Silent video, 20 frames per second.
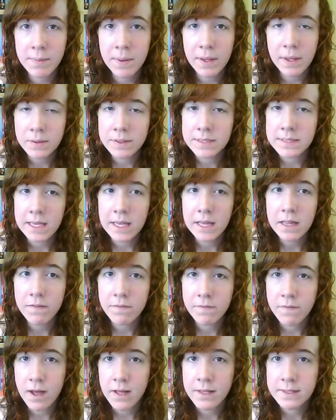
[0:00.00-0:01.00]
but you'll see in
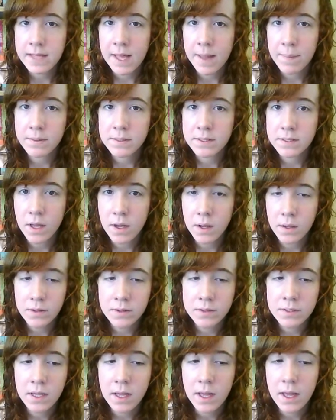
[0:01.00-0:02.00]
the first
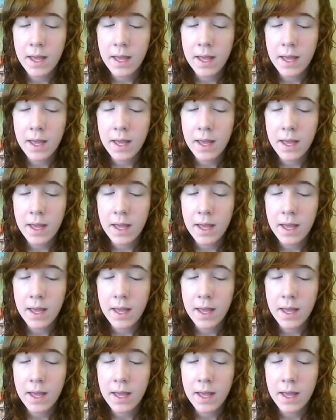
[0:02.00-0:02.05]
episode